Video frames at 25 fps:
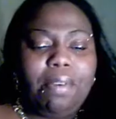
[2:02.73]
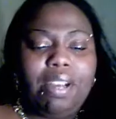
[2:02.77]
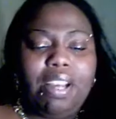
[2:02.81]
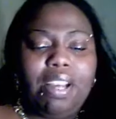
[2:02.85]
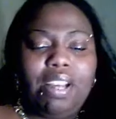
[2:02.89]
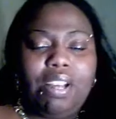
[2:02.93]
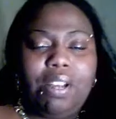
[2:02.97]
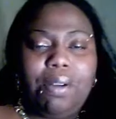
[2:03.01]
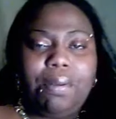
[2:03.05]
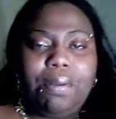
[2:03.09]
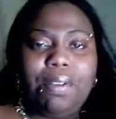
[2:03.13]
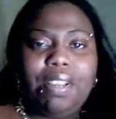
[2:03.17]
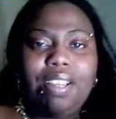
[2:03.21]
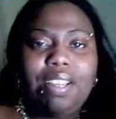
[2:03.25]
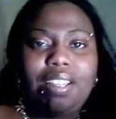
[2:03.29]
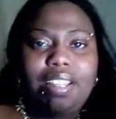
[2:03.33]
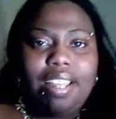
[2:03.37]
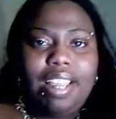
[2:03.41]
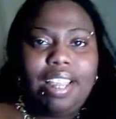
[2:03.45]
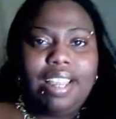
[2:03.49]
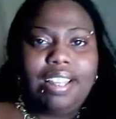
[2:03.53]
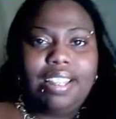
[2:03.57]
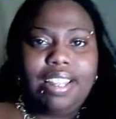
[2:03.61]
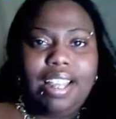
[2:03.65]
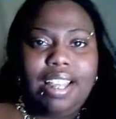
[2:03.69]
with a note that
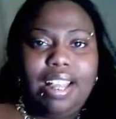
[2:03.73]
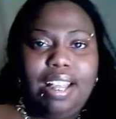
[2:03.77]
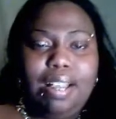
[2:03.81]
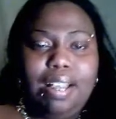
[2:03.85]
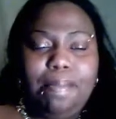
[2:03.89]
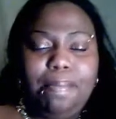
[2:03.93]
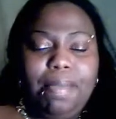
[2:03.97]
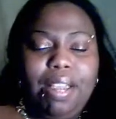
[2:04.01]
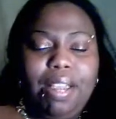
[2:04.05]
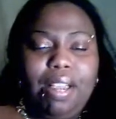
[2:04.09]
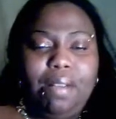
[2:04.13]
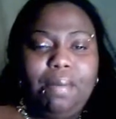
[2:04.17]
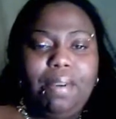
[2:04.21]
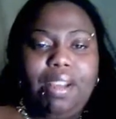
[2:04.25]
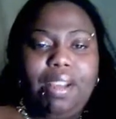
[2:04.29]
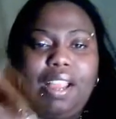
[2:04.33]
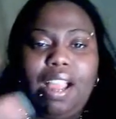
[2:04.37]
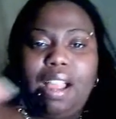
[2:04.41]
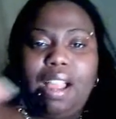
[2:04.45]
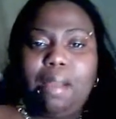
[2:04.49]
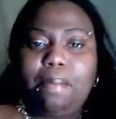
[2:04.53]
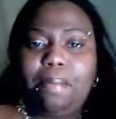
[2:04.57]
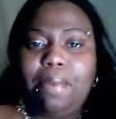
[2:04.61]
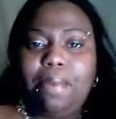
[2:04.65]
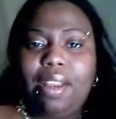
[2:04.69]
says, eat me, with
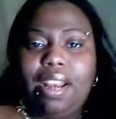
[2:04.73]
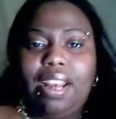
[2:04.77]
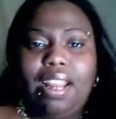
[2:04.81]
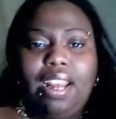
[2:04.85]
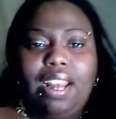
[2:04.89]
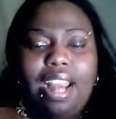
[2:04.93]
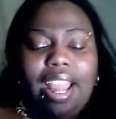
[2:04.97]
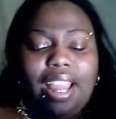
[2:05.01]
an umbrella.